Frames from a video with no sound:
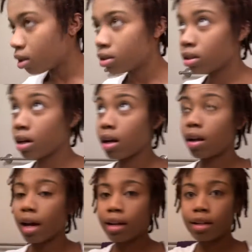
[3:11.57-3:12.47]
See how the
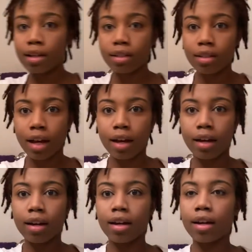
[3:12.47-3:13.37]
light is? It's
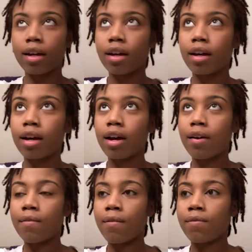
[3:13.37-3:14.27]
like
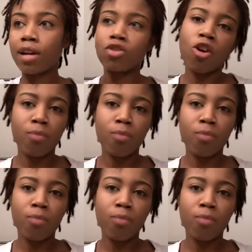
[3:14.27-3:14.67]
reflects